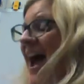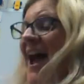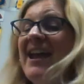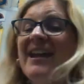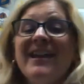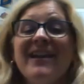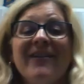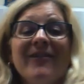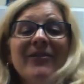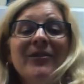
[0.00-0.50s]

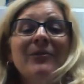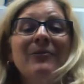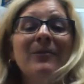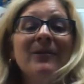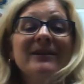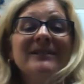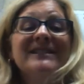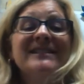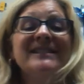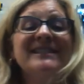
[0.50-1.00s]
I hear the
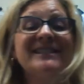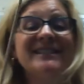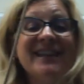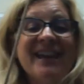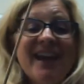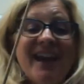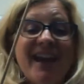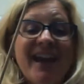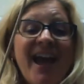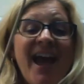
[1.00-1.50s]
word
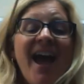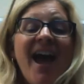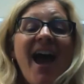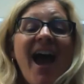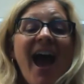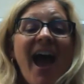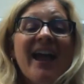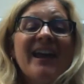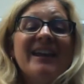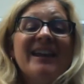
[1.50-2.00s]
stick
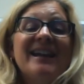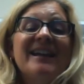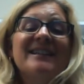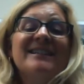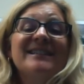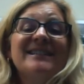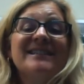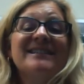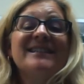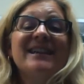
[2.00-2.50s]
hiding
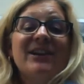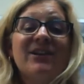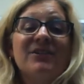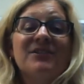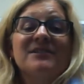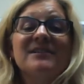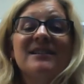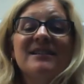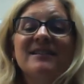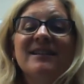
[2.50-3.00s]
in
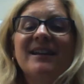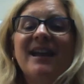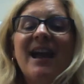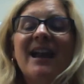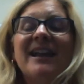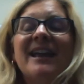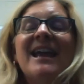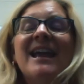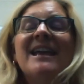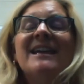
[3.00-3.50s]
stickers. Listen
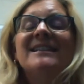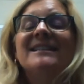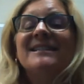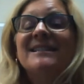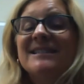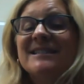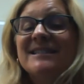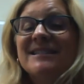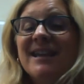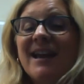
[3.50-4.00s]
again.
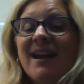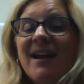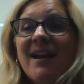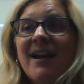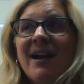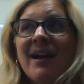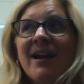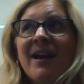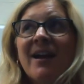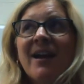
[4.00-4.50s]

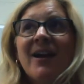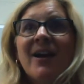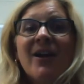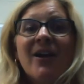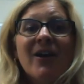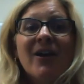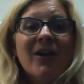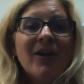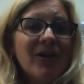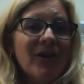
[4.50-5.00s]

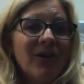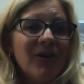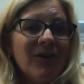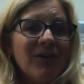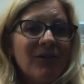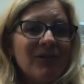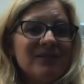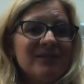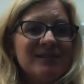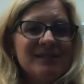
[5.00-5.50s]

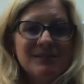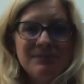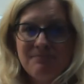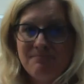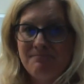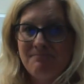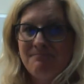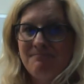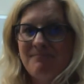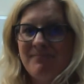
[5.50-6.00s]
Stickers.
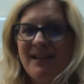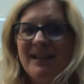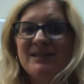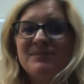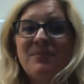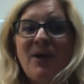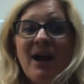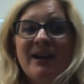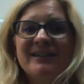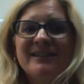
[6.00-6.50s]

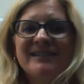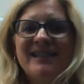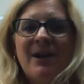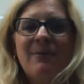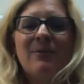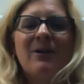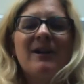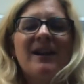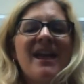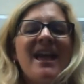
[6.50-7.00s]
Let's practice
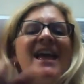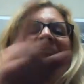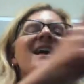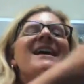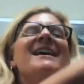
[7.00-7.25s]
that word.